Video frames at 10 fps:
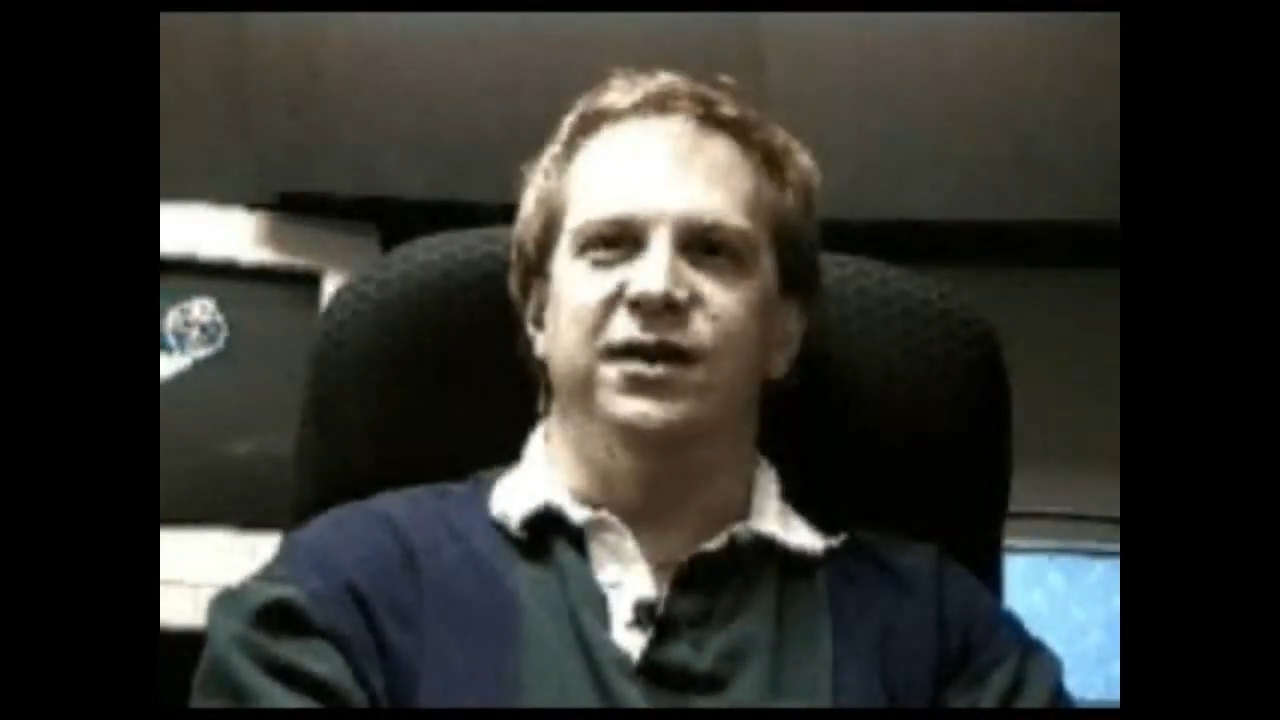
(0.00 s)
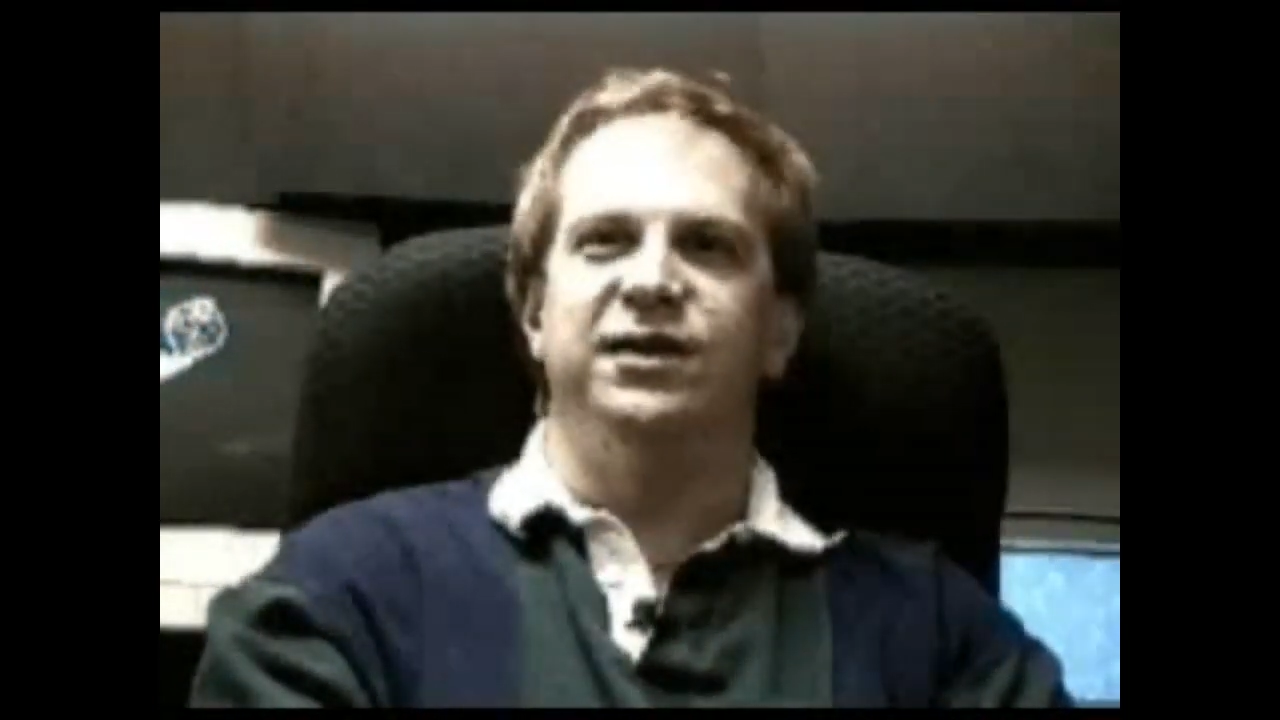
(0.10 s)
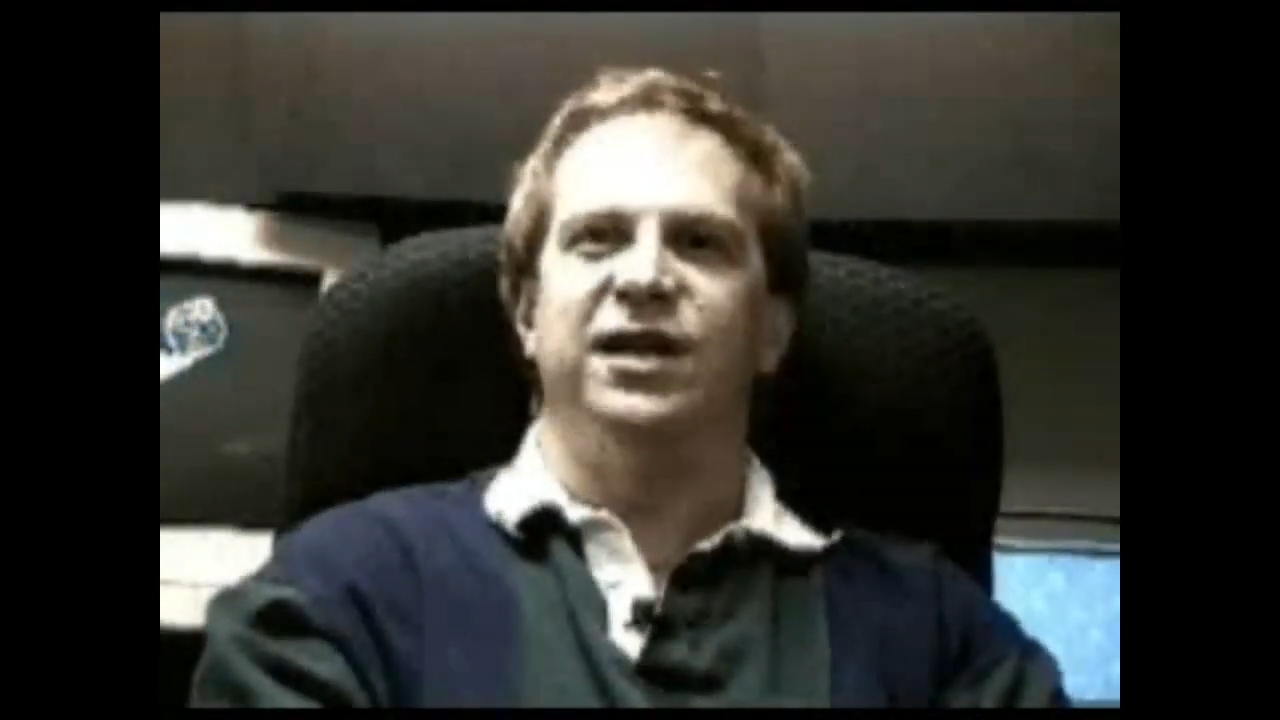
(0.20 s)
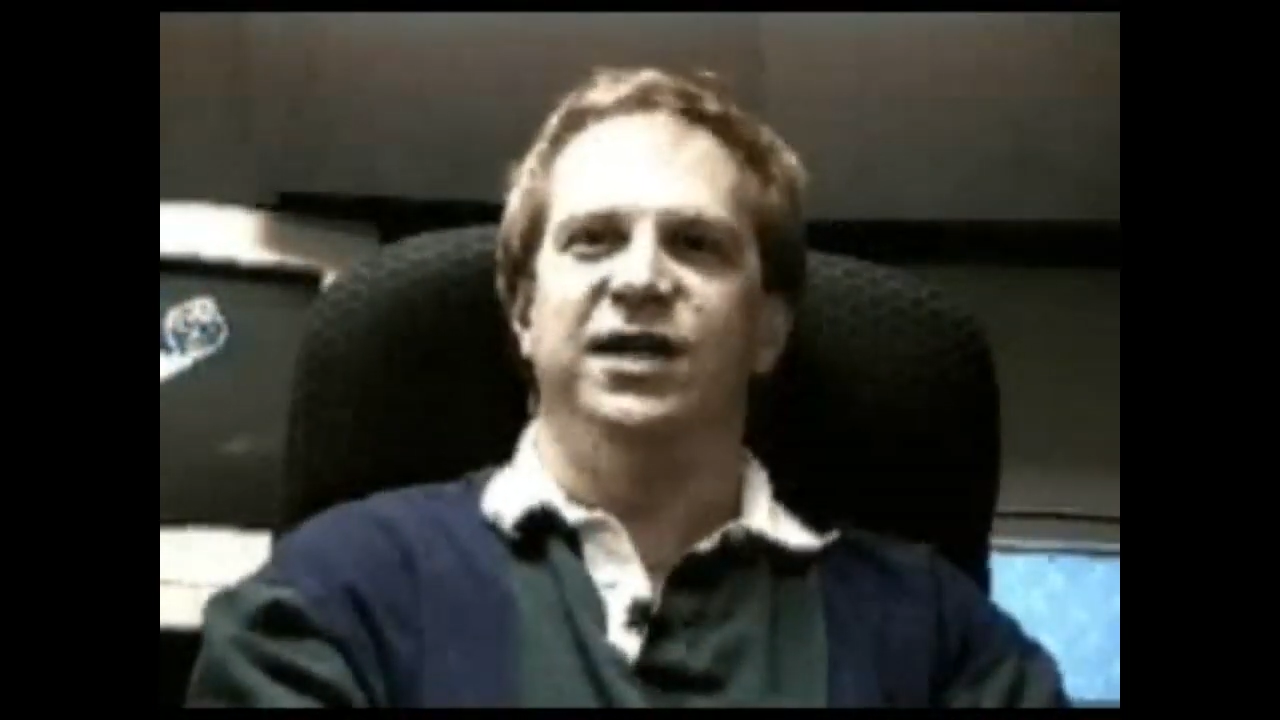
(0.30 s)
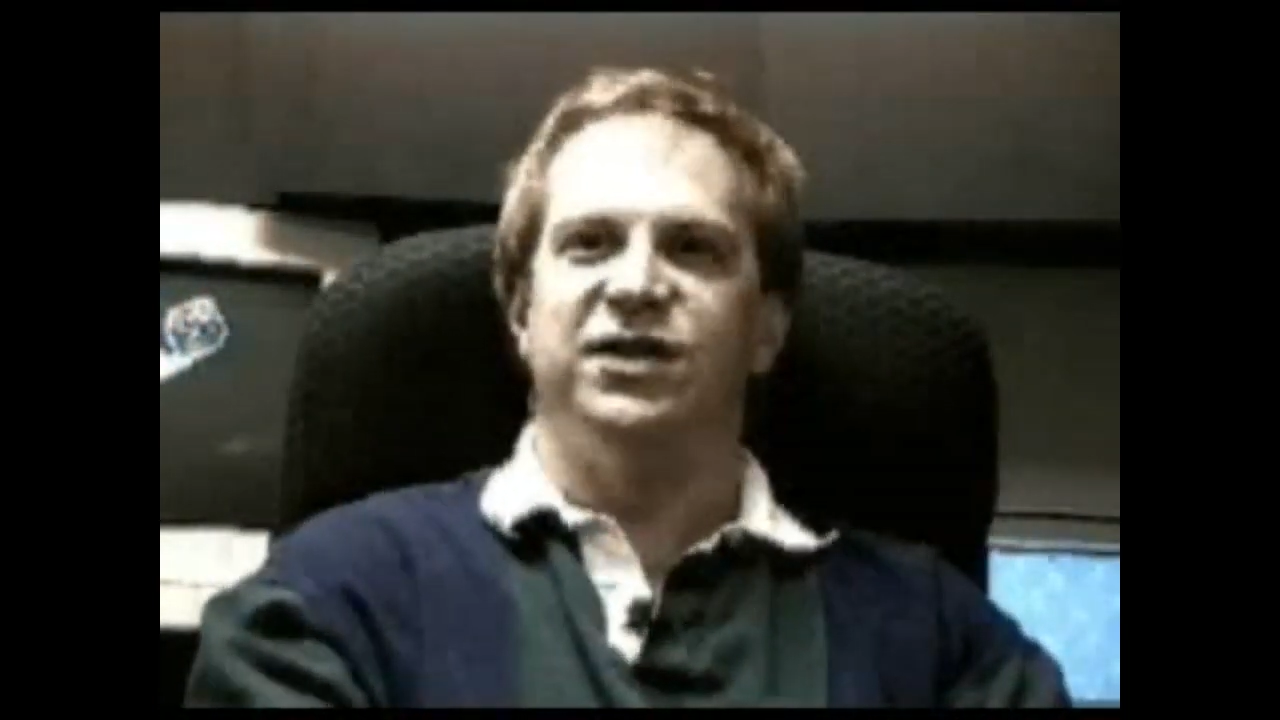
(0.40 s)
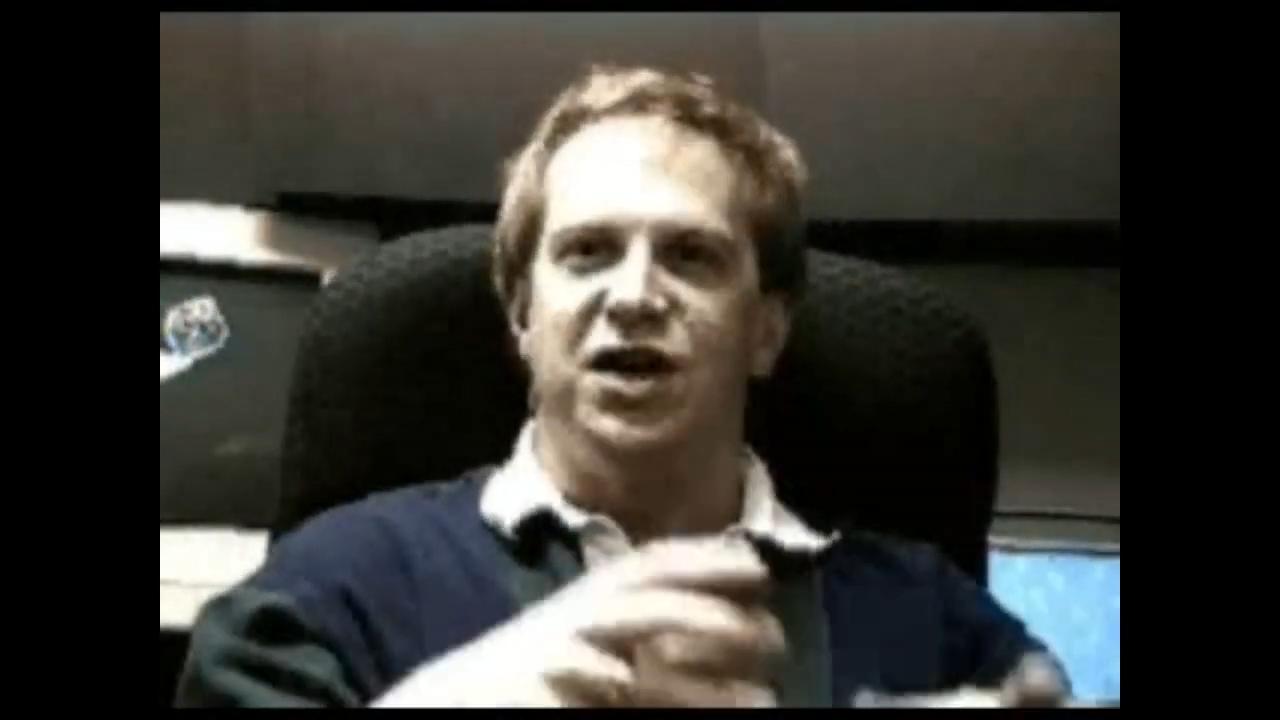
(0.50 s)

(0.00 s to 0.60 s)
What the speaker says: is